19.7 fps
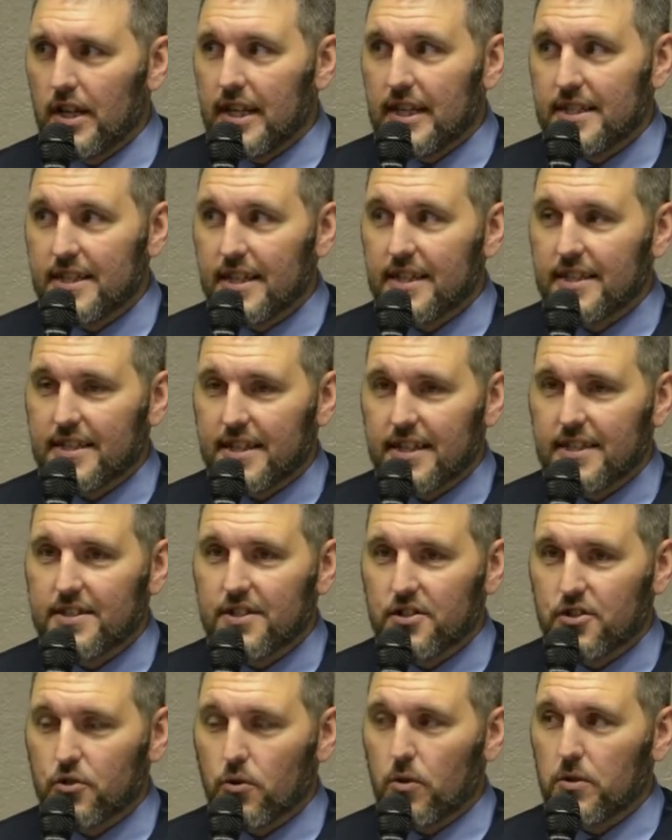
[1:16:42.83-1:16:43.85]
And he sent his kids
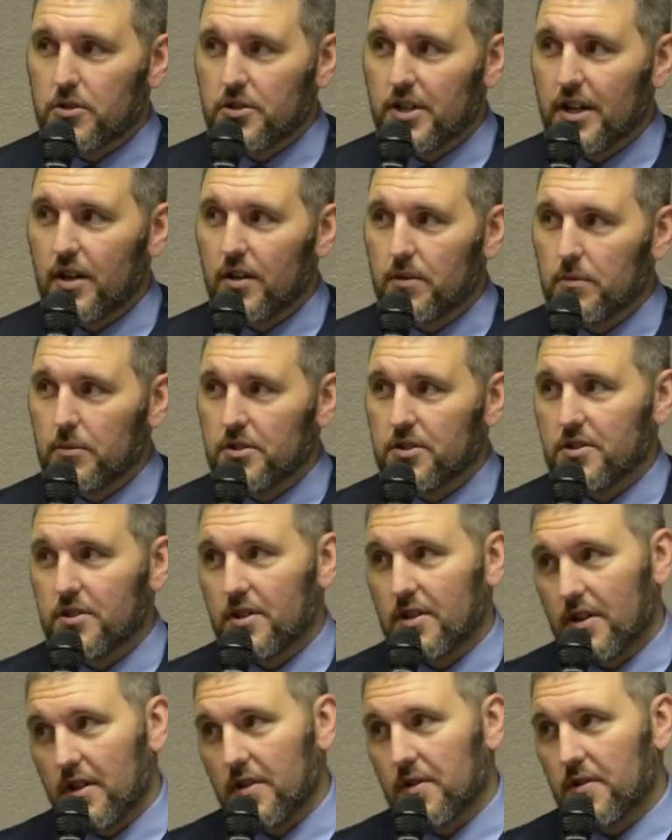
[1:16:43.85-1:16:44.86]
to Georgetown, which is
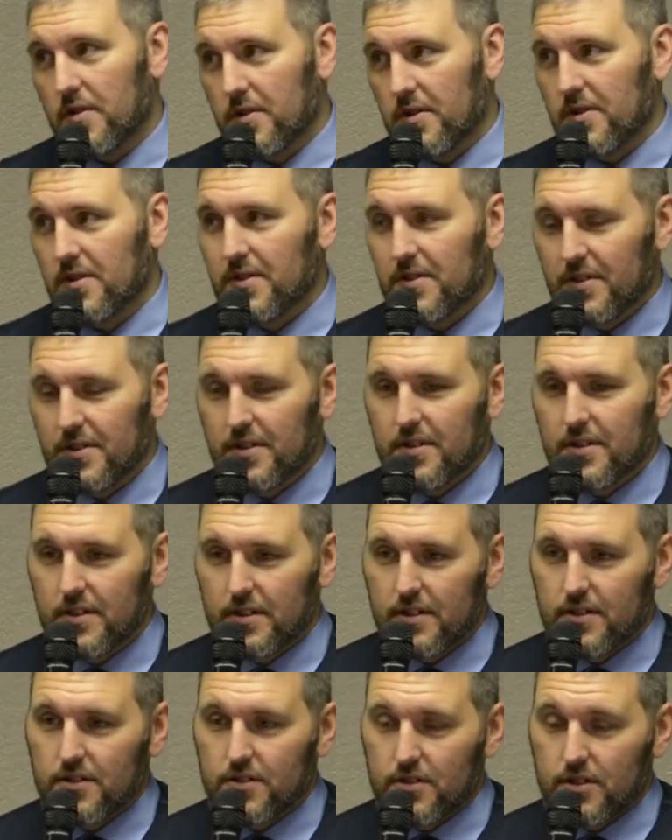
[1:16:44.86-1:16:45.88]
another
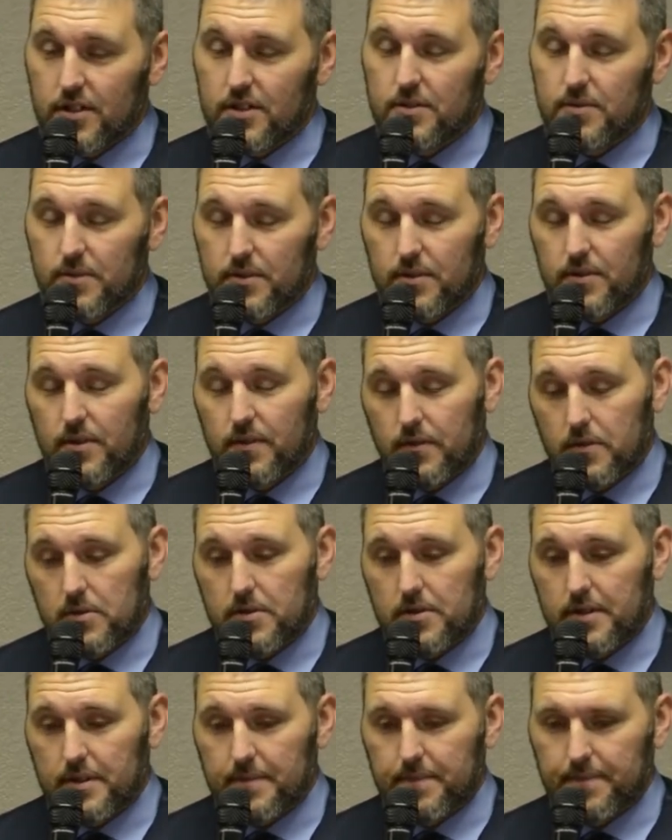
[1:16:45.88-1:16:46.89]
Jesuit
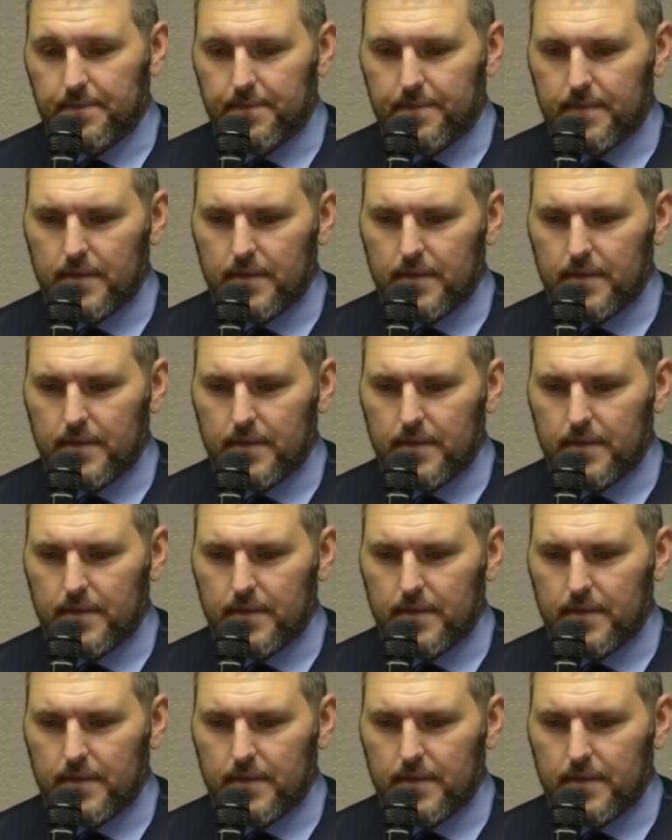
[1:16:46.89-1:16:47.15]
university.